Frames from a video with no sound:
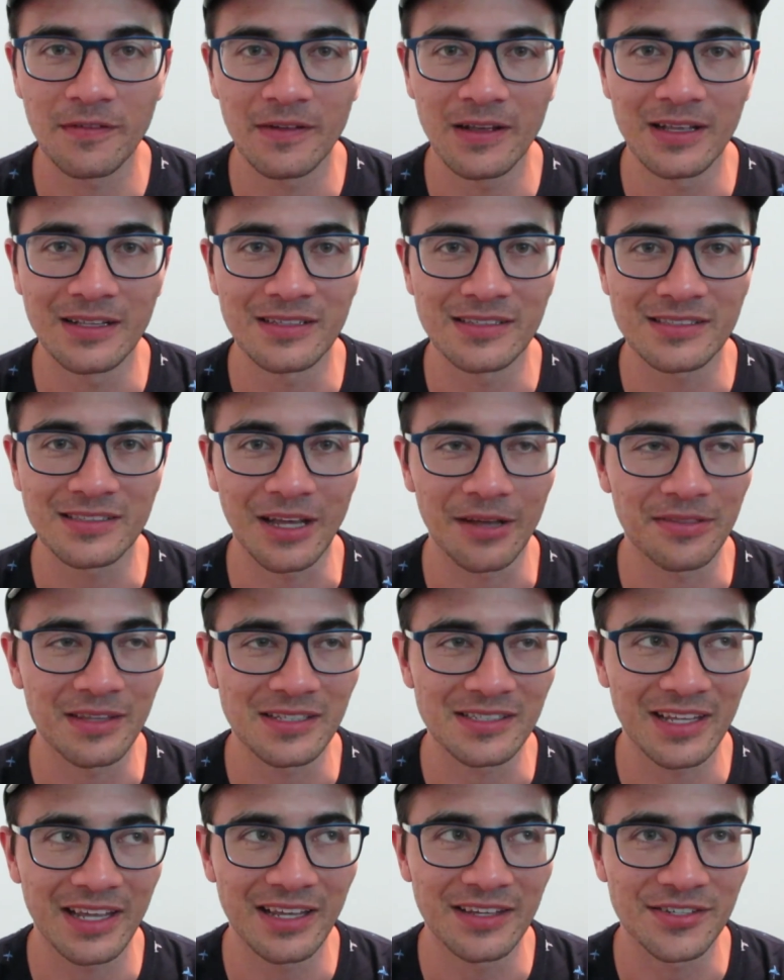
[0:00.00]
in
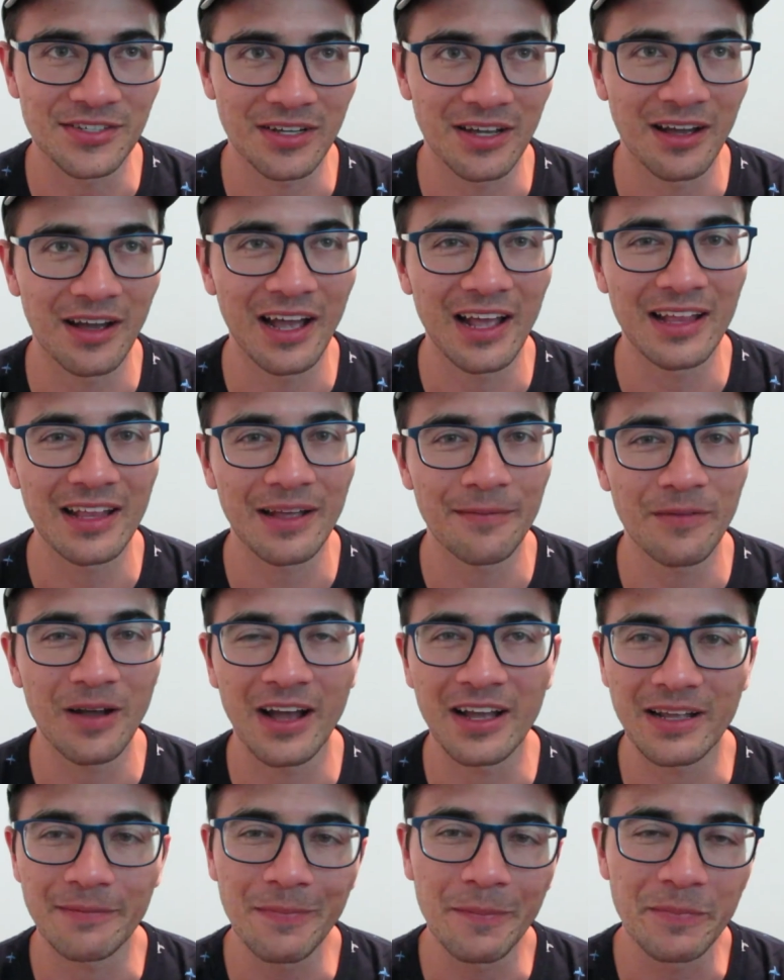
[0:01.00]
Southeast Asia. And
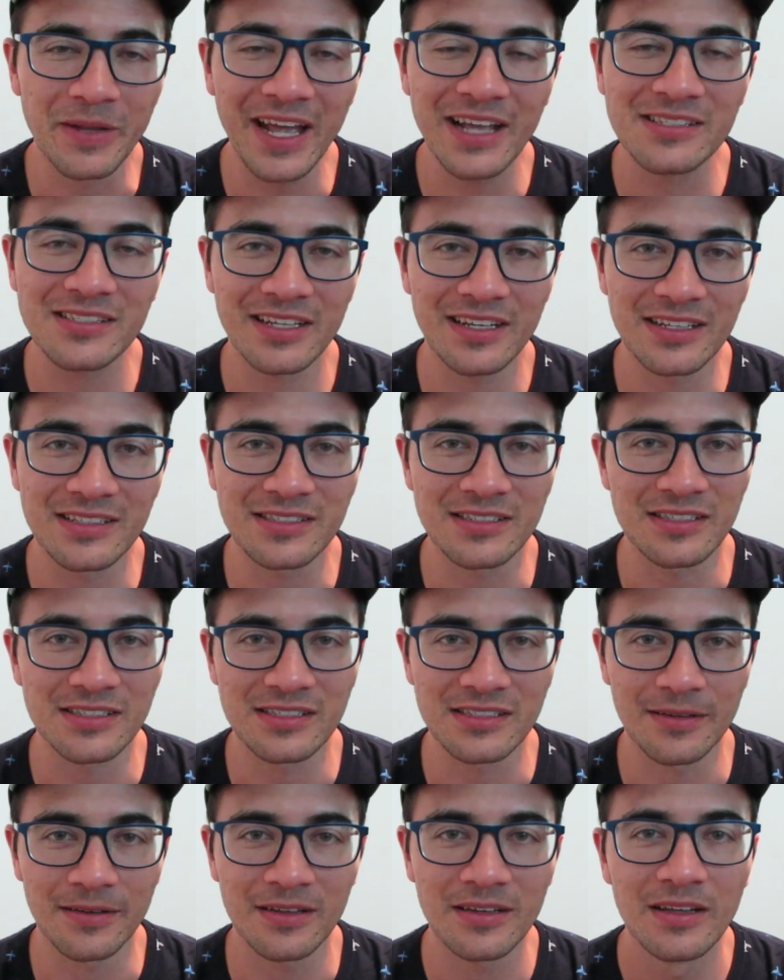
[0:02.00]
I'm guessing it's
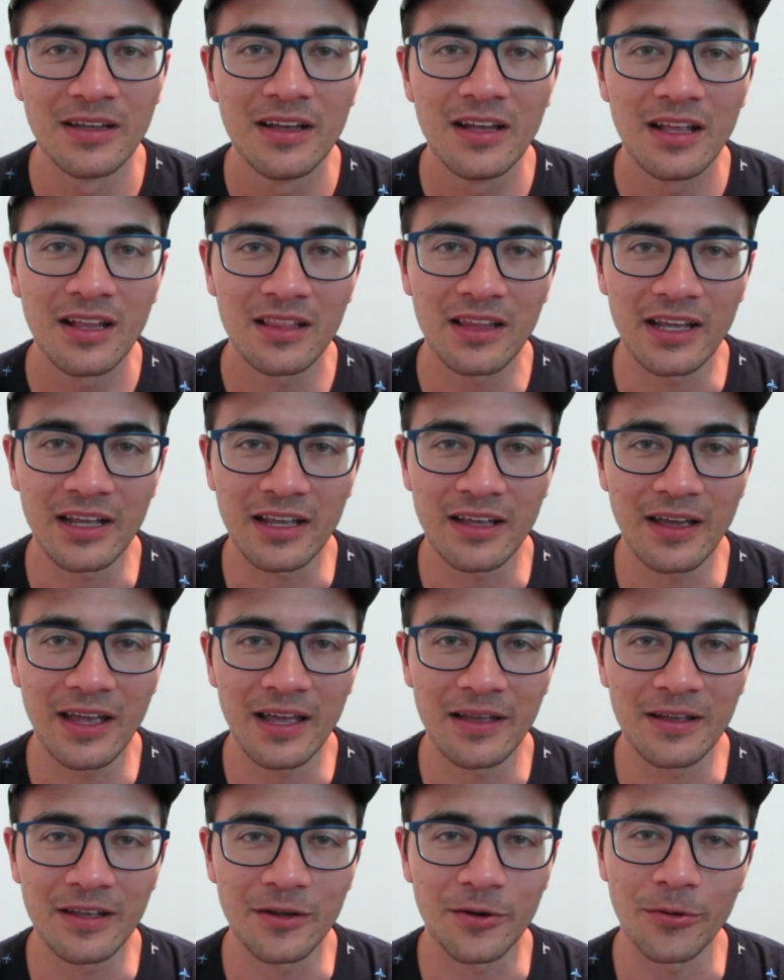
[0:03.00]
just to, like,
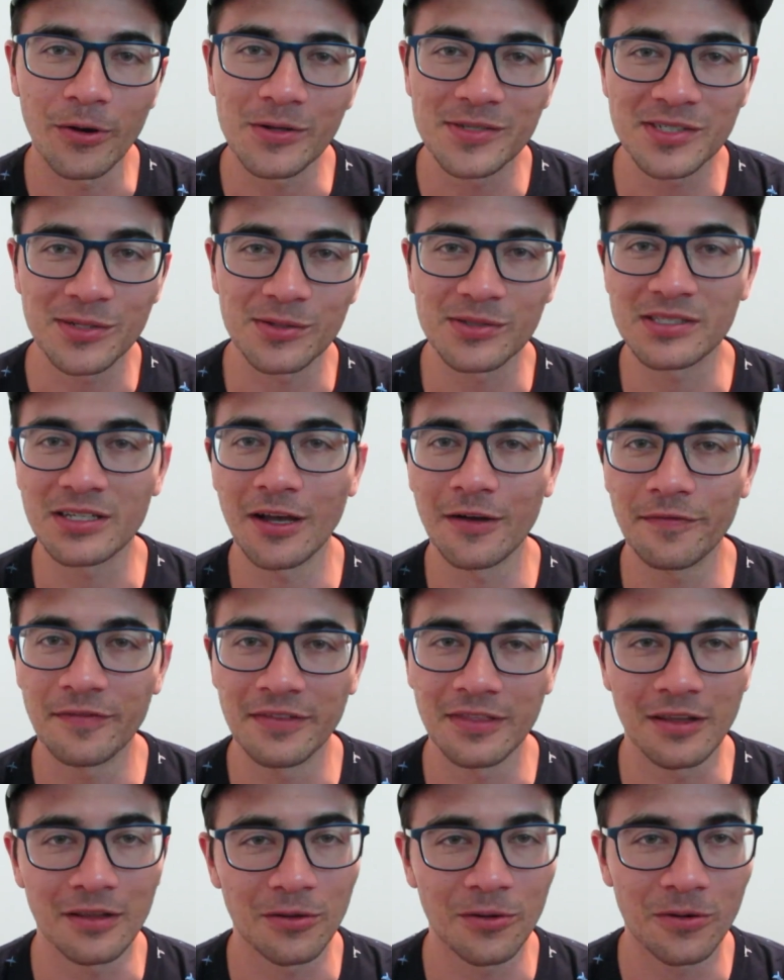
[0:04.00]
engross yourself
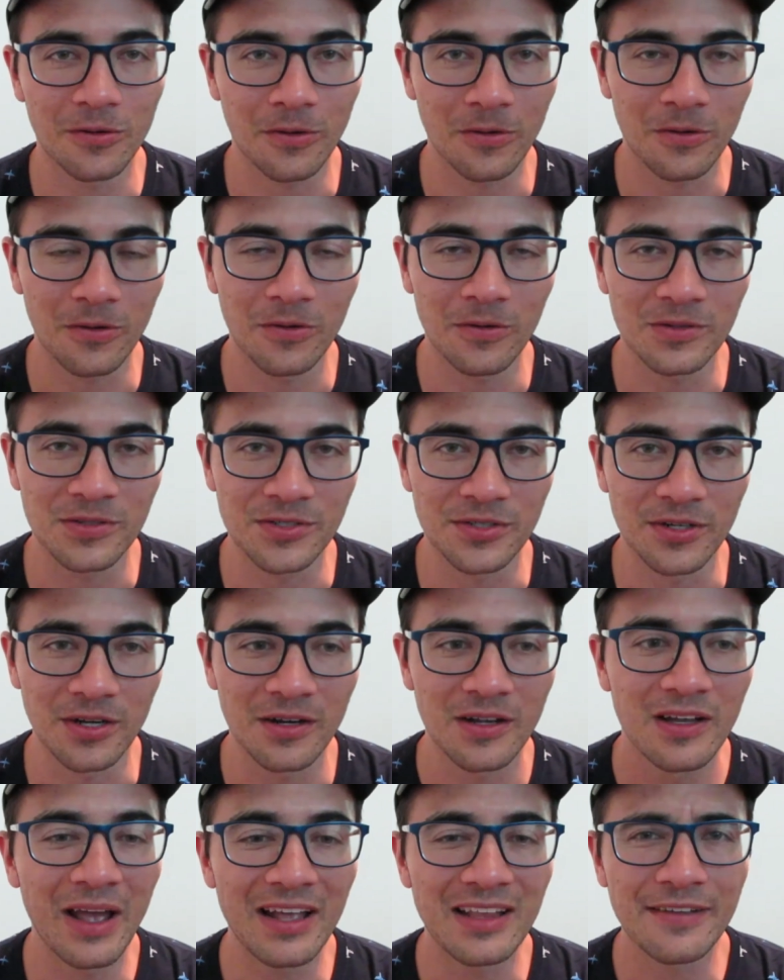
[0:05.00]
in the local
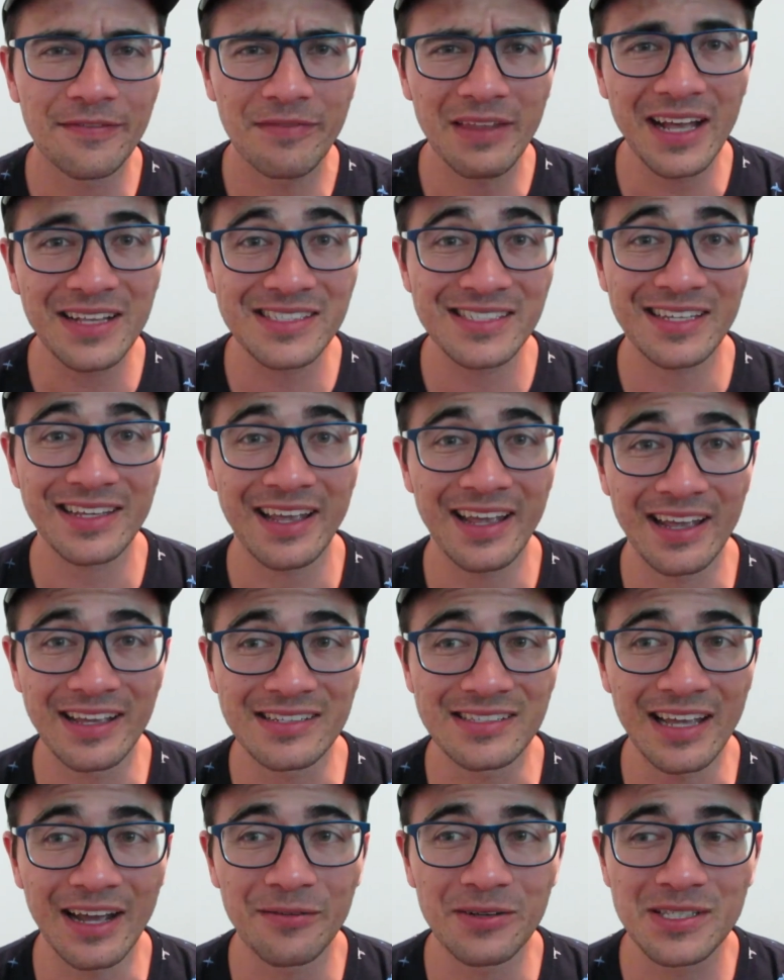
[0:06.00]
culture. And if that's the
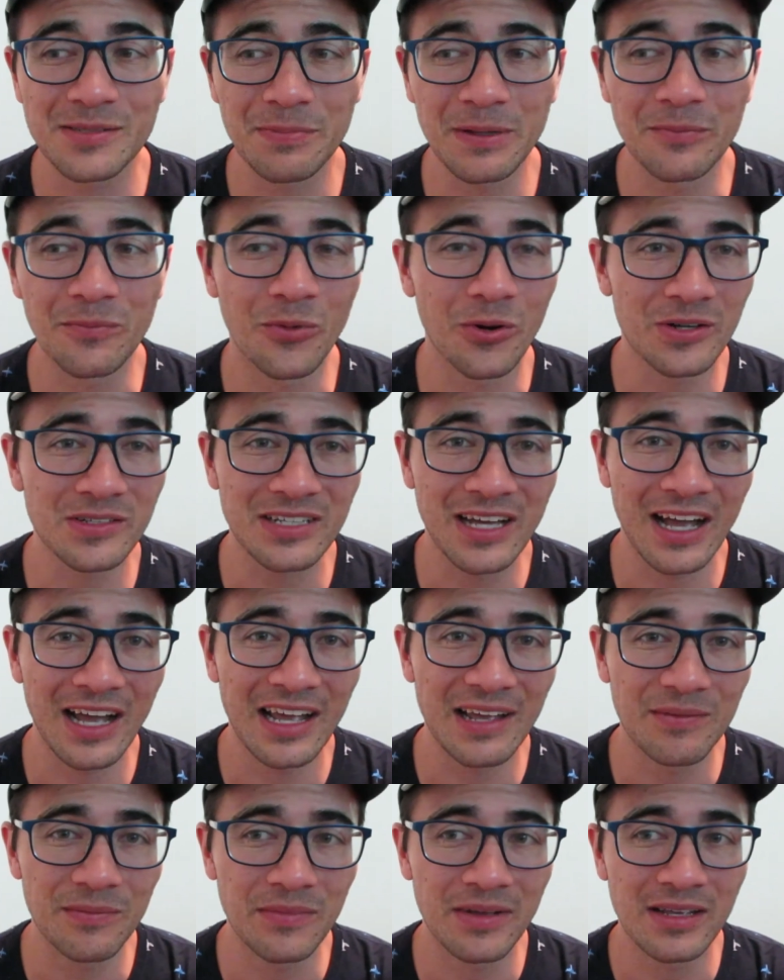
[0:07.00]
case, I would spend more
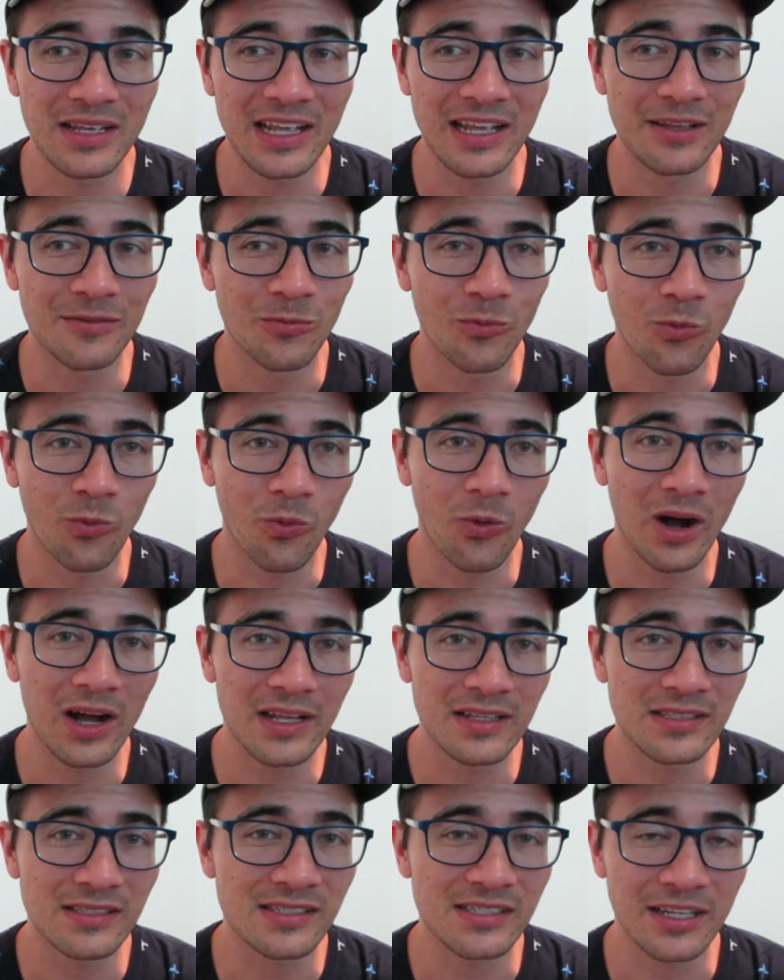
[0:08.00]
time in
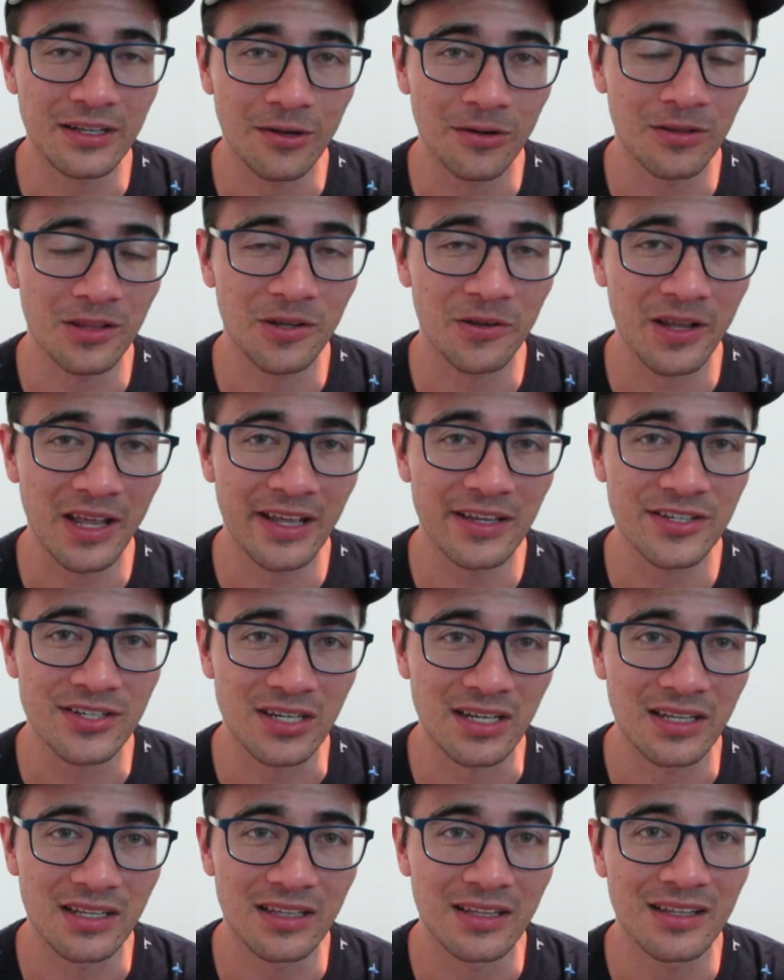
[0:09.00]
one single
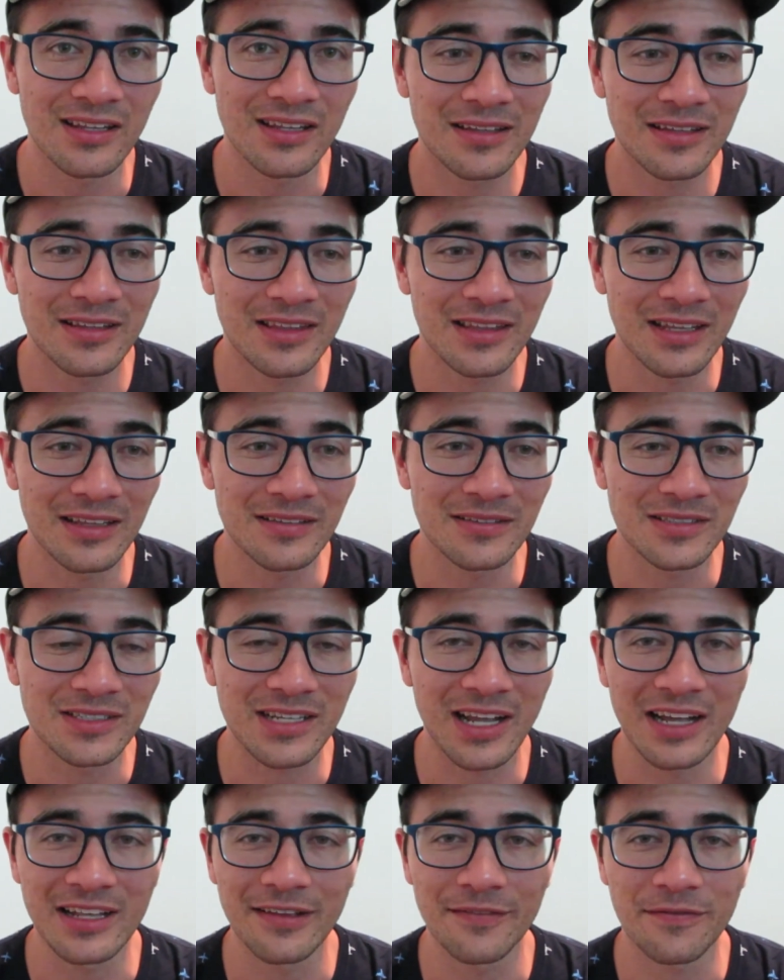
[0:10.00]
location than
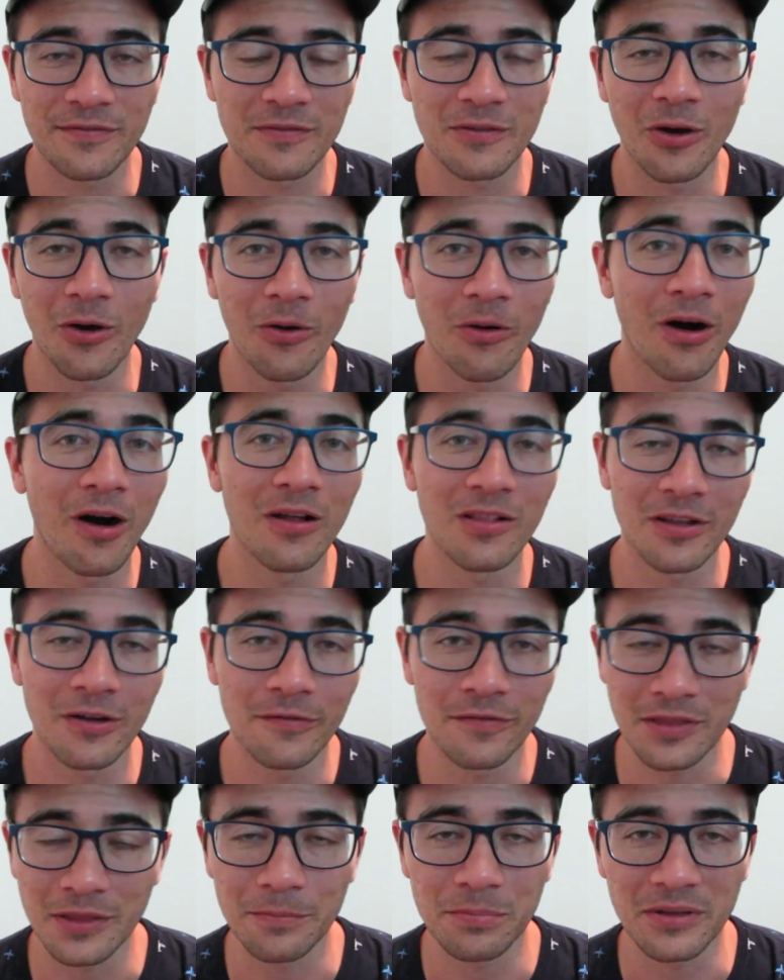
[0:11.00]
kind of go all
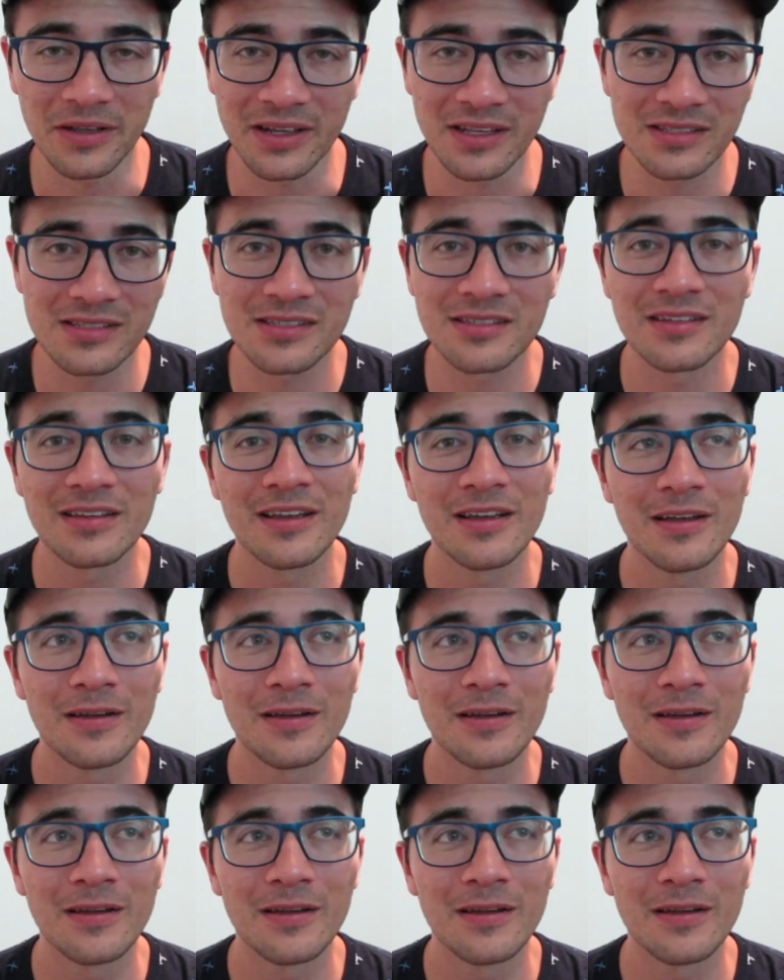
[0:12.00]
over the place.